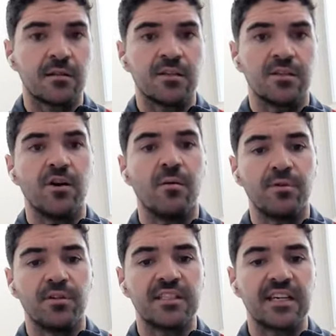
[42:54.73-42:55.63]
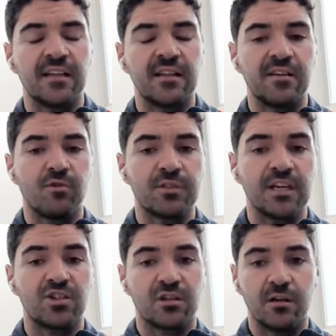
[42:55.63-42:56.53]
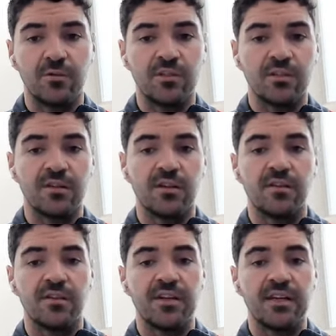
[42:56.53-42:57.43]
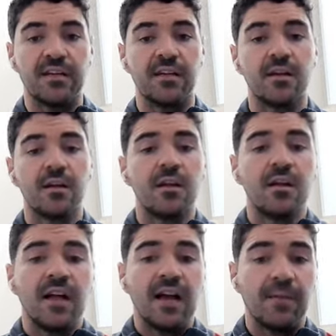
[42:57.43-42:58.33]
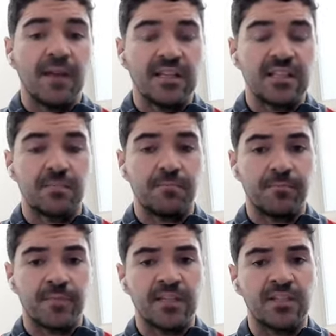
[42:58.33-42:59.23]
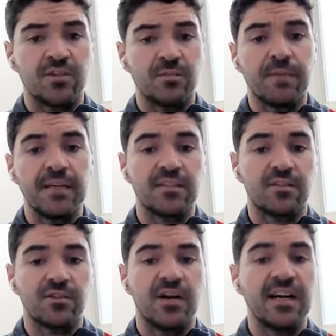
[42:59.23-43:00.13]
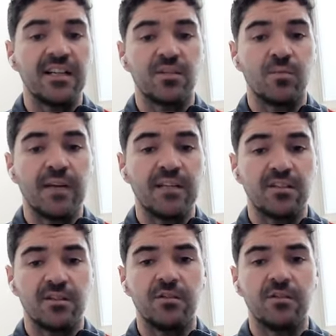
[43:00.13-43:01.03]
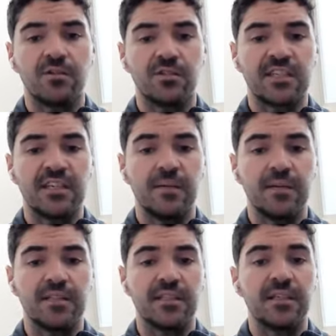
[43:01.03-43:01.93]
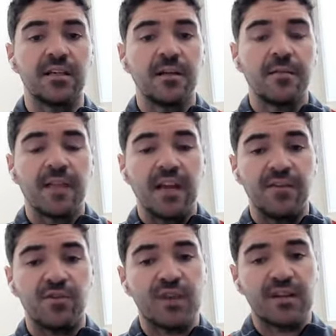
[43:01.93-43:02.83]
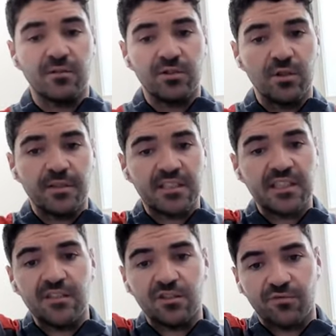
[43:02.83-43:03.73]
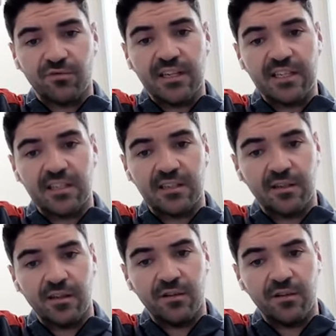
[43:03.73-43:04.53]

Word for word: uh, to not put the, the rotation loads on the, the knee. Um, and it's it's done based on your height, your weight, and your your ski ability. Uh, if you crank those up and the ski doesn't release and,